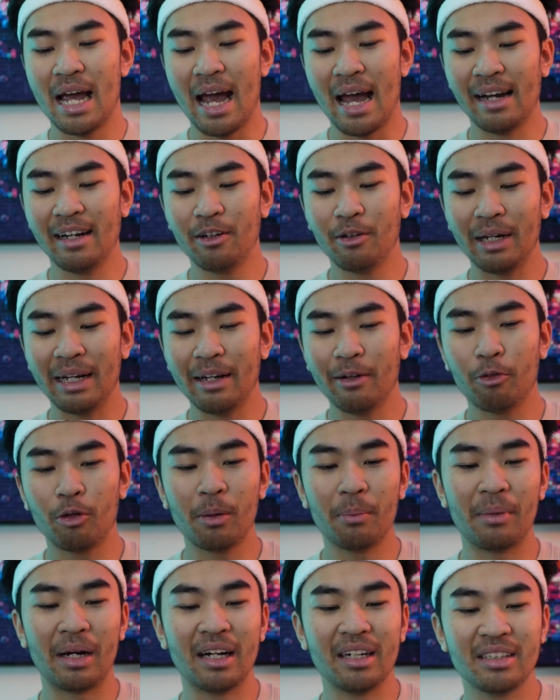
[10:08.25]
And it
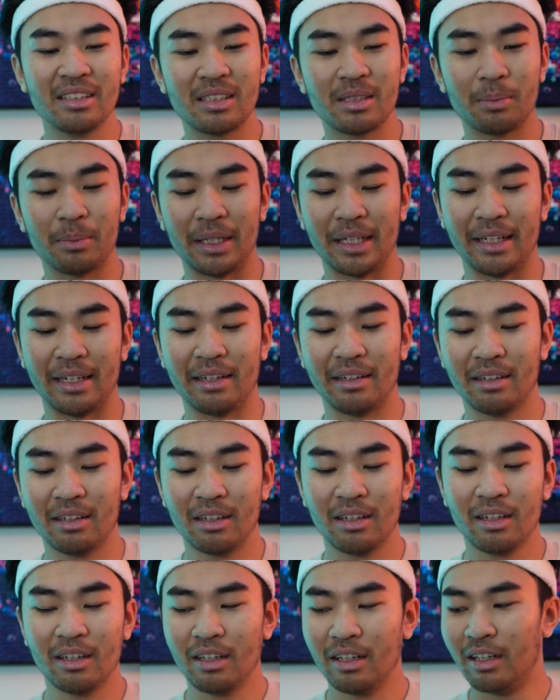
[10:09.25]
reminds me,
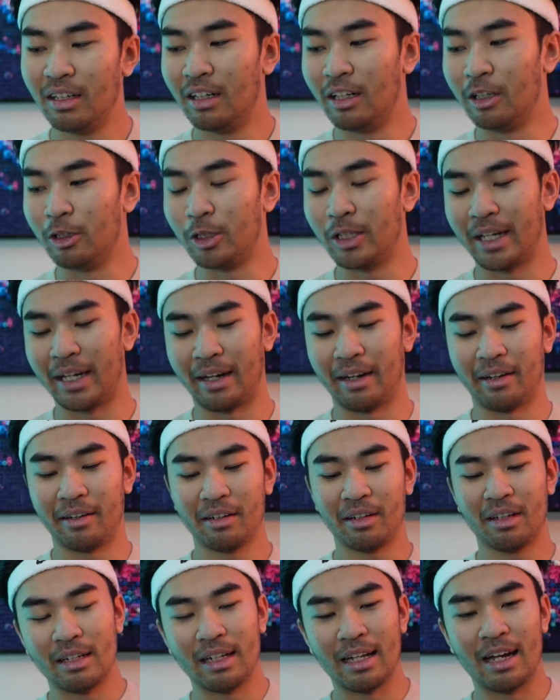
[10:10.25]
okay,
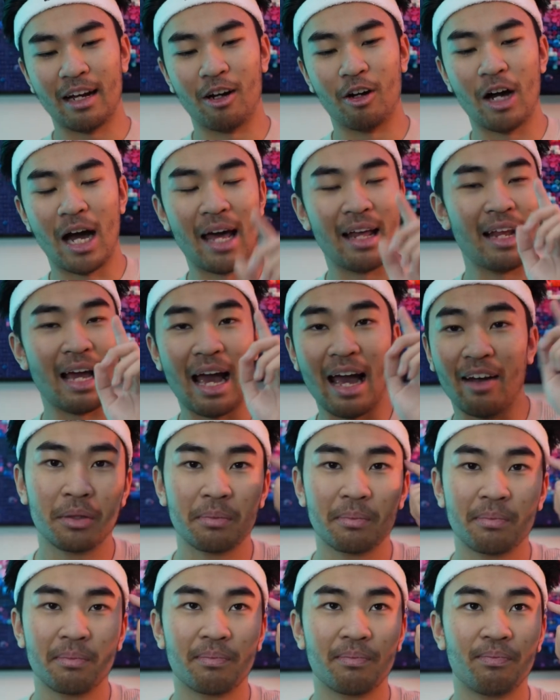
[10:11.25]
now
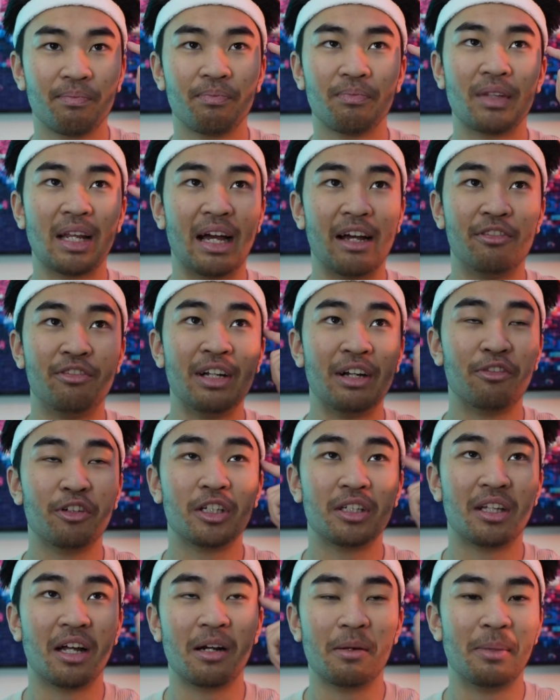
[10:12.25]
I've never
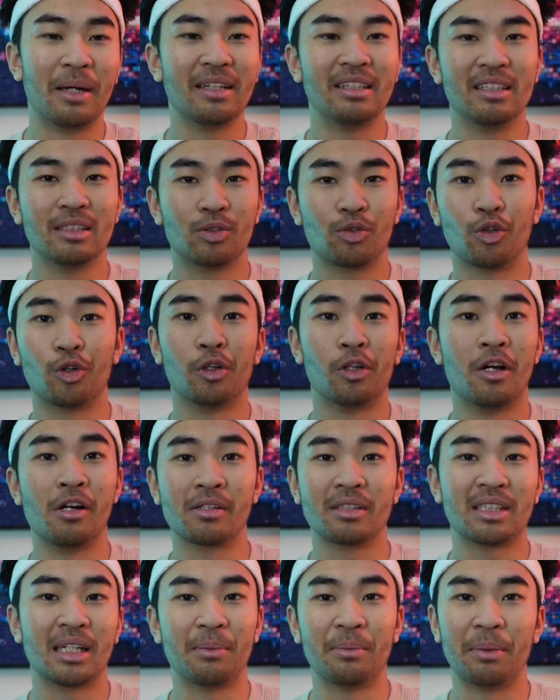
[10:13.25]
thought about this for a
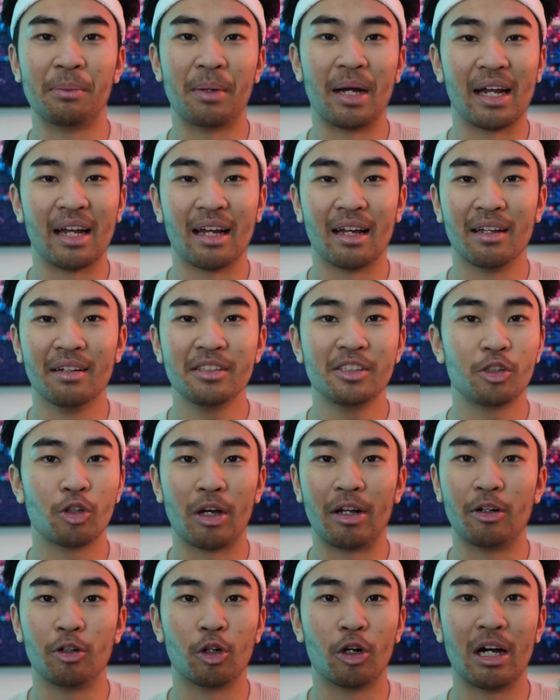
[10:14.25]
long time in my head, so
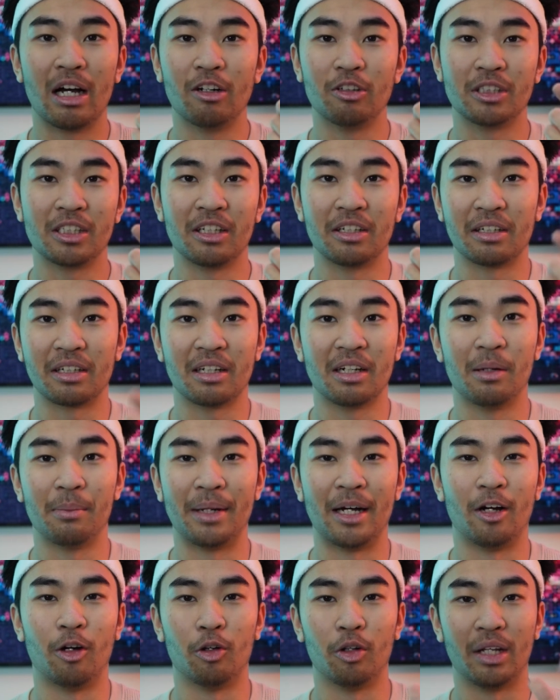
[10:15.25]
I don't know how it's gonna come
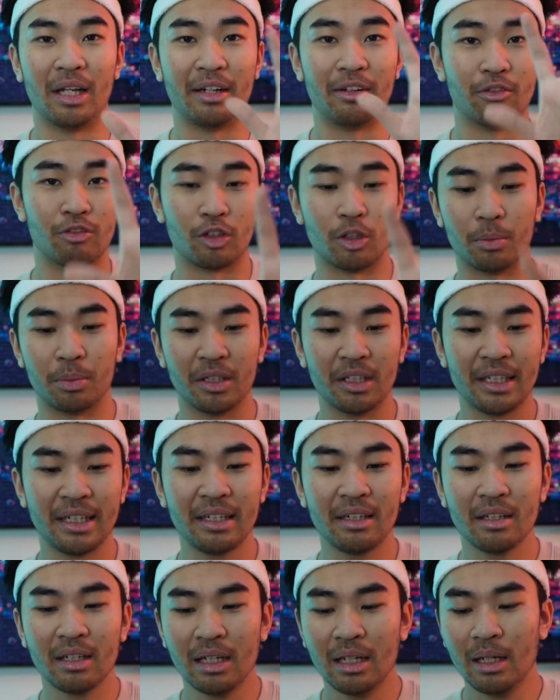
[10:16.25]
out like
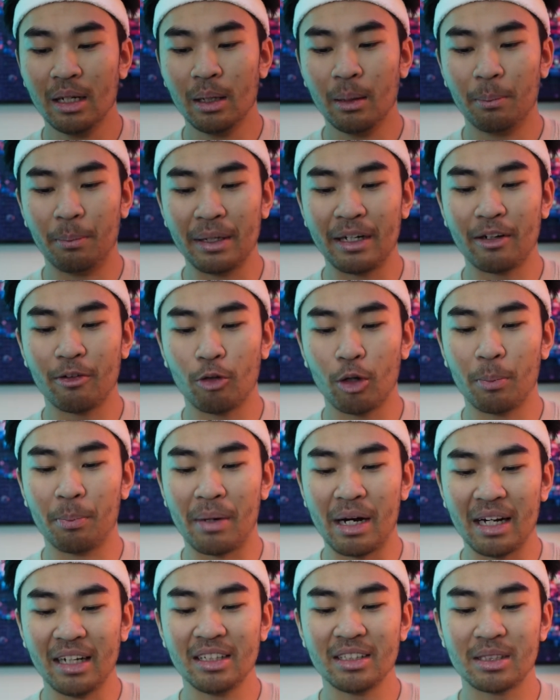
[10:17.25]
verbally, but it
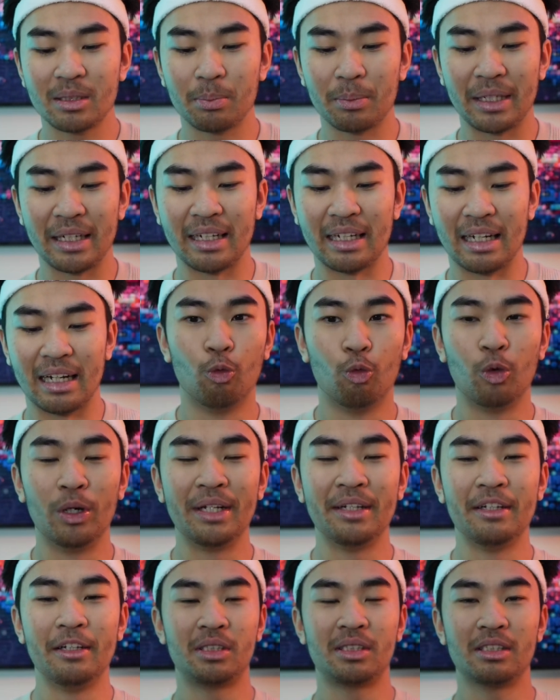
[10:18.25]
reminds me
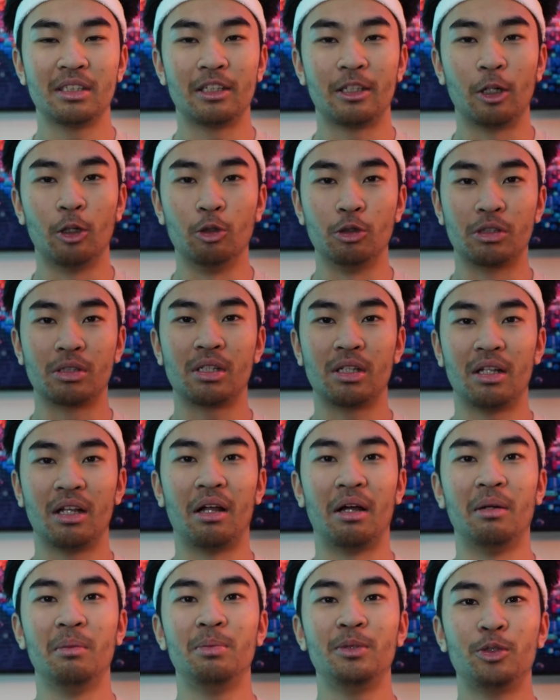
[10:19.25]
when those
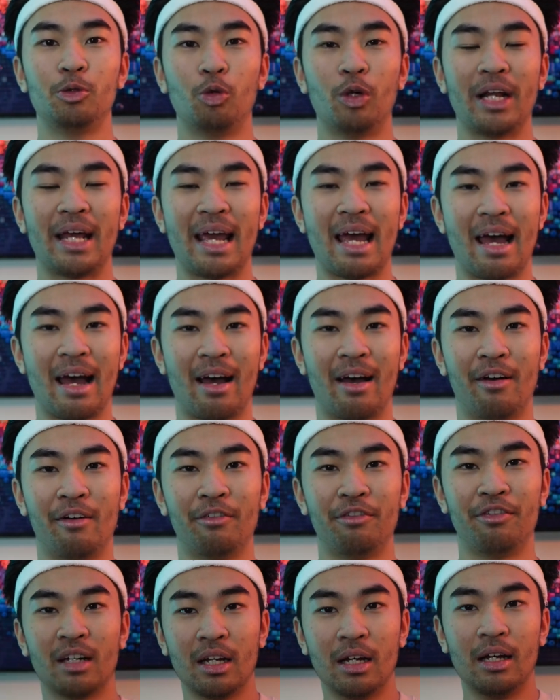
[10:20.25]
clubs would
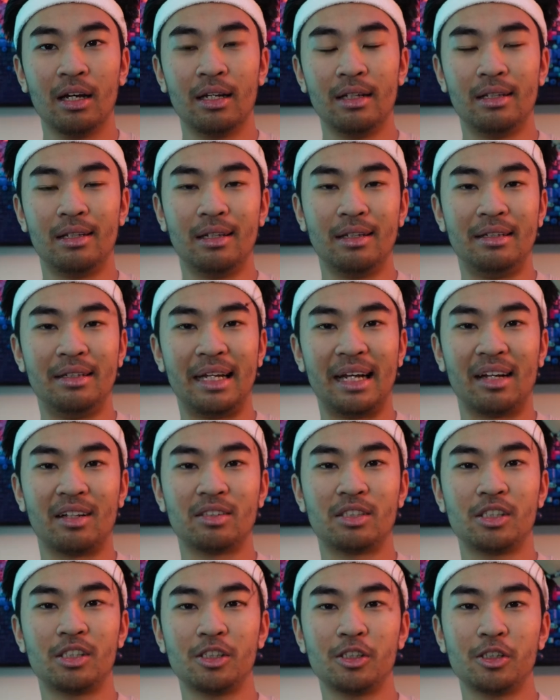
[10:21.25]
have the
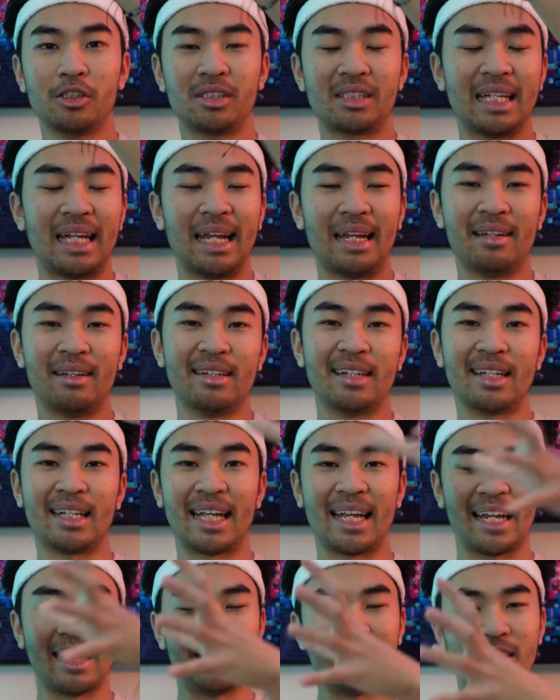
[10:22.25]
dancers in the
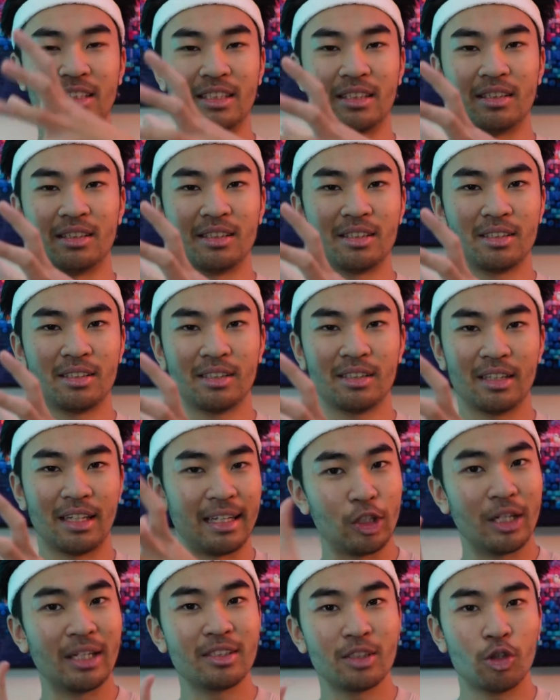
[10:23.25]
cages.
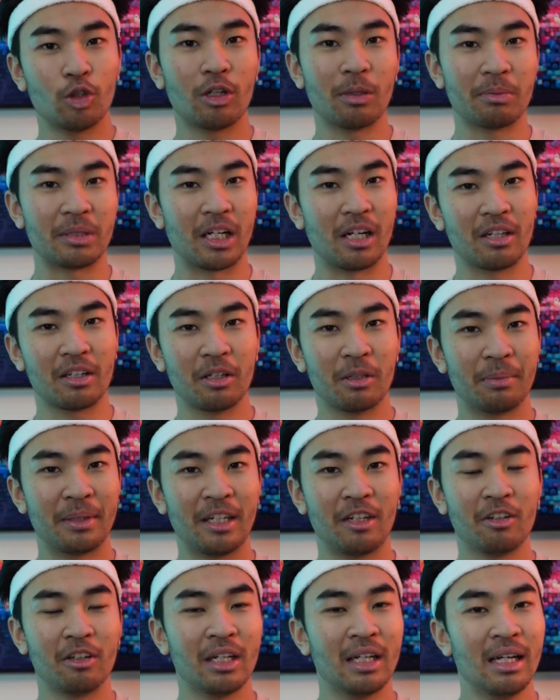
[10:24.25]
You guys know what I'm talking
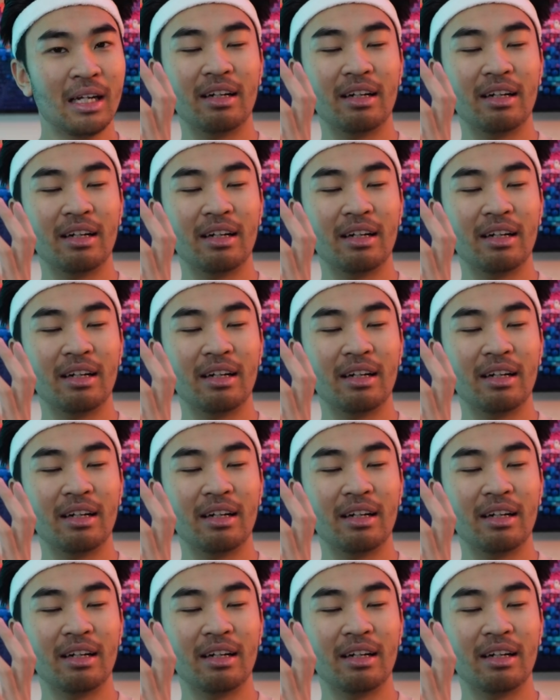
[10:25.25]
about?